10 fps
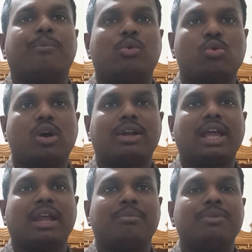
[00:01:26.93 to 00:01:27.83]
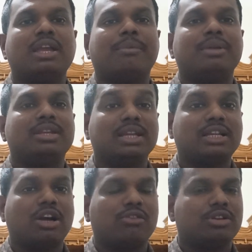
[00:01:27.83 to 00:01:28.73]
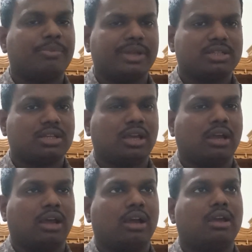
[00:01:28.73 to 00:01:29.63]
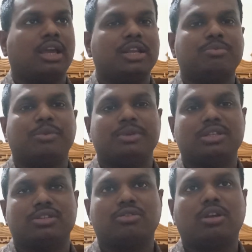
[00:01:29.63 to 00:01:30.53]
Broward and Miami-Dade County based NMT business.